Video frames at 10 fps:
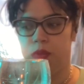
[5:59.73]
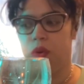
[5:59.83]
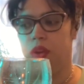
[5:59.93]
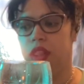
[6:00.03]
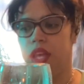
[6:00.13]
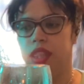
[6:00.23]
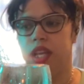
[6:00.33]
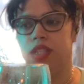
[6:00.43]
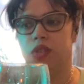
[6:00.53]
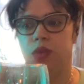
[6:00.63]
or that
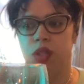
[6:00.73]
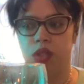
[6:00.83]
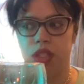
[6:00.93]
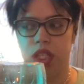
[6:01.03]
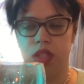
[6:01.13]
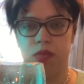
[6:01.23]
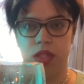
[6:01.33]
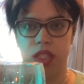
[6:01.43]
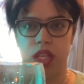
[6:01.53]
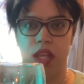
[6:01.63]
that's going to take too
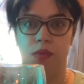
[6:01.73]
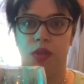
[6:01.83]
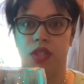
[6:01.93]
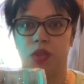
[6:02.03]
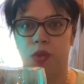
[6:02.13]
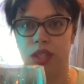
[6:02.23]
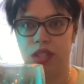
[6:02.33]
much time, or it's going